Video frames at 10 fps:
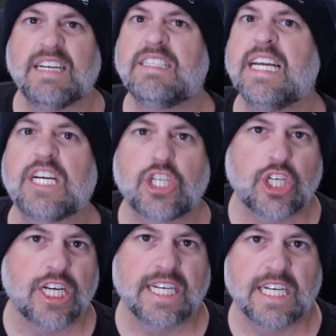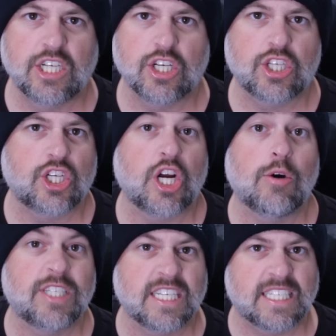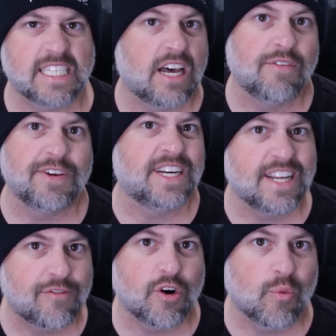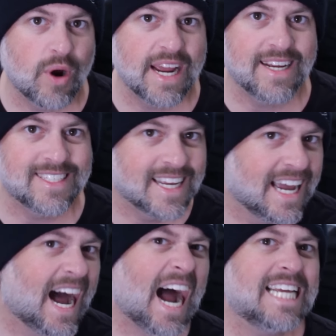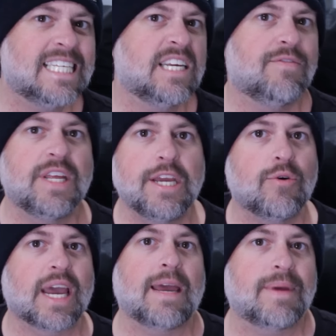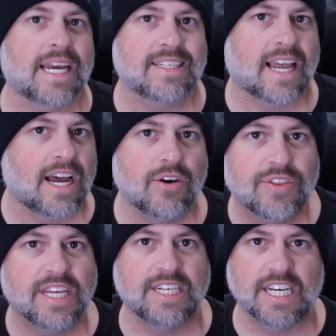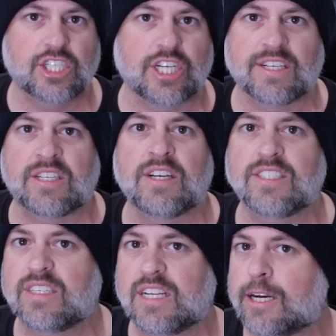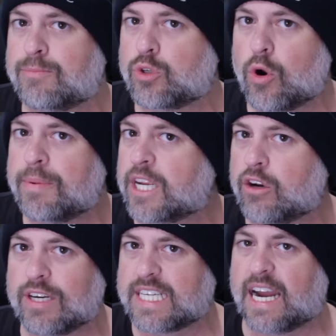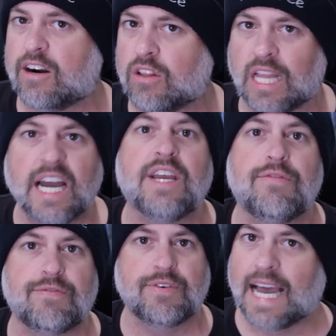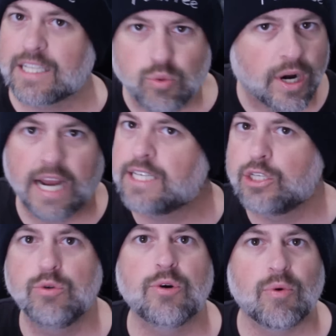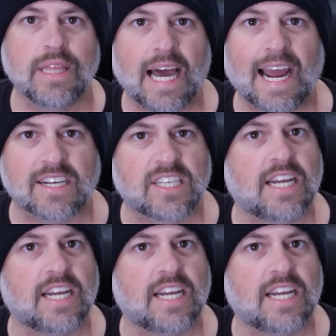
Addiction just shows itself in different ways. I see video gaming as a healthy addiction, as long as it's not absorbing your entire life. That's what I do to relax.